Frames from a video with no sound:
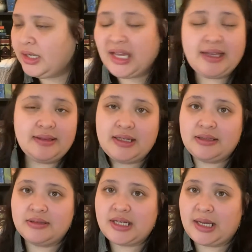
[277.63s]
And
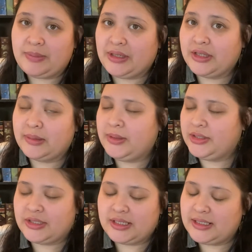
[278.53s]
then typing on the
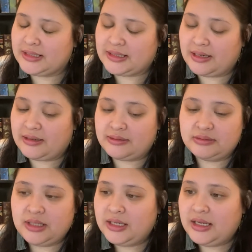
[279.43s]
computer,
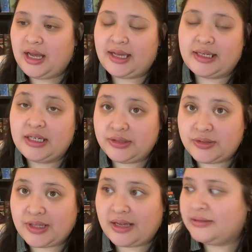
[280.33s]
I can't do that.